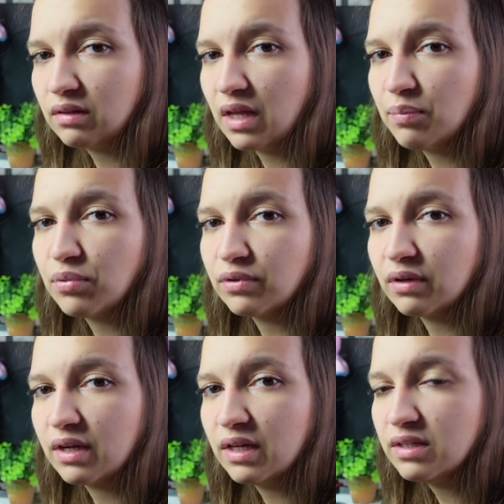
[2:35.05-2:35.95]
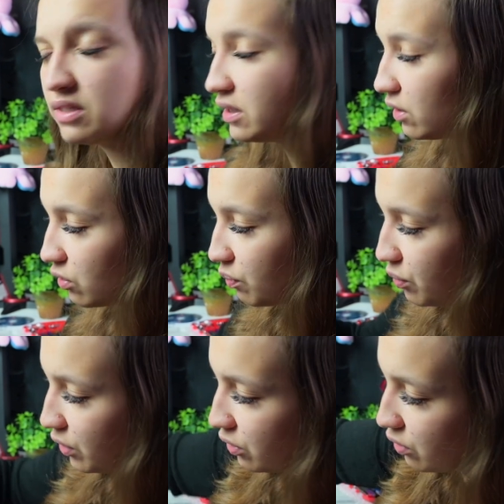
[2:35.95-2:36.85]
tape on the heatsink, you
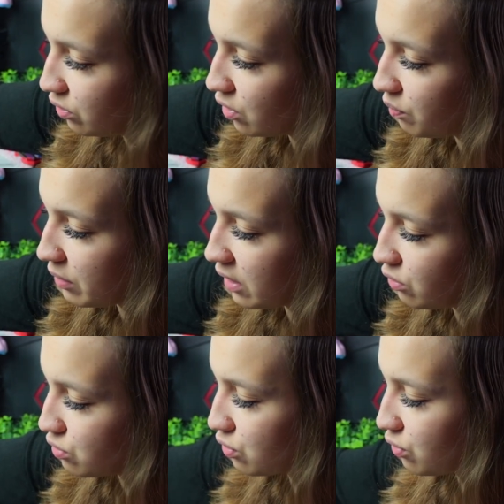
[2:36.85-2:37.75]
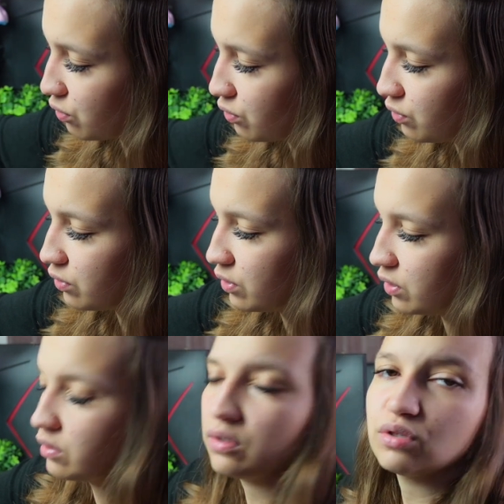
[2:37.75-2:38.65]
put it on top and you screw
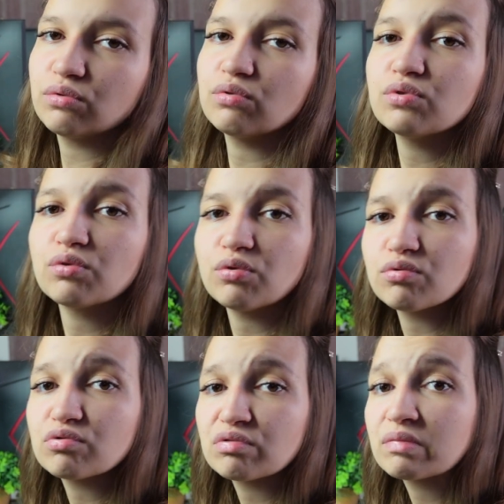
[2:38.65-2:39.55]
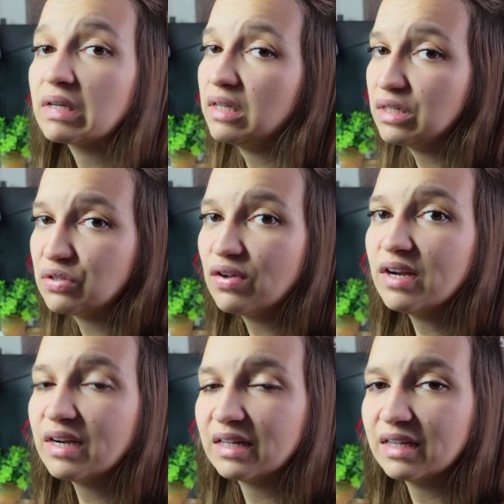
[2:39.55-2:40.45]
these two screws. It's
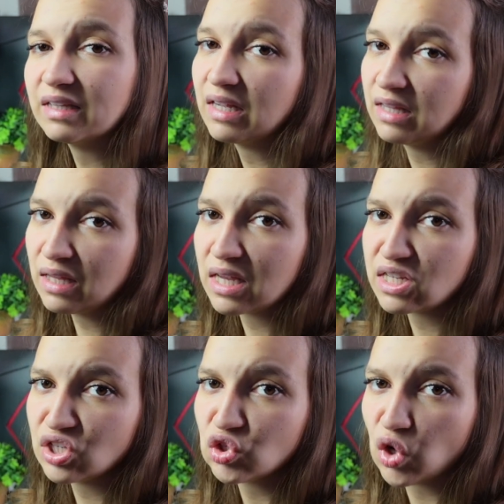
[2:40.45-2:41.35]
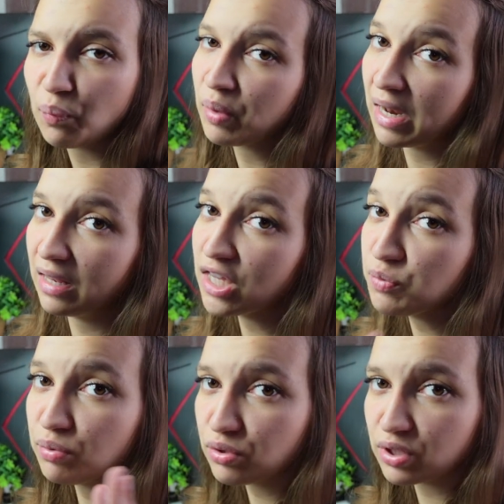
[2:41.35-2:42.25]
very clean and easy job. Let's
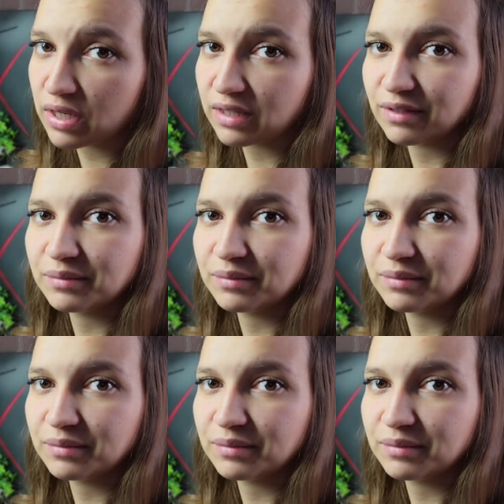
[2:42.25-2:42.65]
proceed.